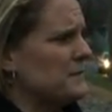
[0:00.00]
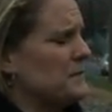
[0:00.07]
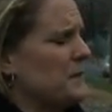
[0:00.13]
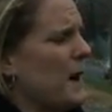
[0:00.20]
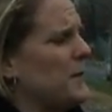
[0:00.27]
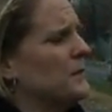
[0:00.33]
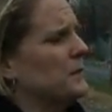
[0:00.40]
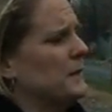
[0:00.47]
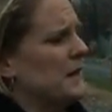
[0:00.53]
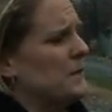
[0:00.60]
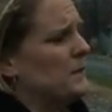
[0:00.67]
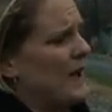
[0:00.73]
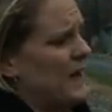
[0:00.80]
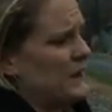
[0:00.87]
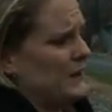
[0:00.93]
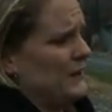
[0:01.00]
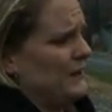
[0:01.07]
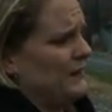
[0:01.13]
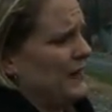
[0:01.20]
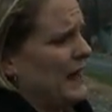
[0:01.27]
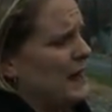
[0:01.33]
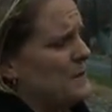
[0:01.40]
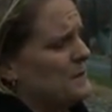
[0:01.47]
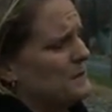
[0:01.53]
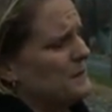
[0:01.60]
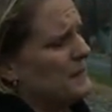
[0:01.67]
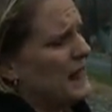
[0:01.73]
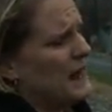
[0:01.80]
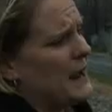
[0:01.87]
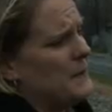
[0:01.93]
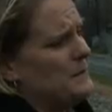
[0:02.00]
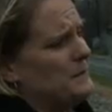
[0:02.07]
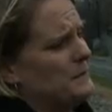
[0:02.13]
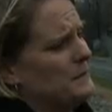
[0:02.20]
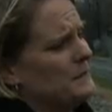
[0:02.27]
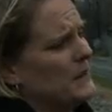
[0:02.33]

probably better, that I'm,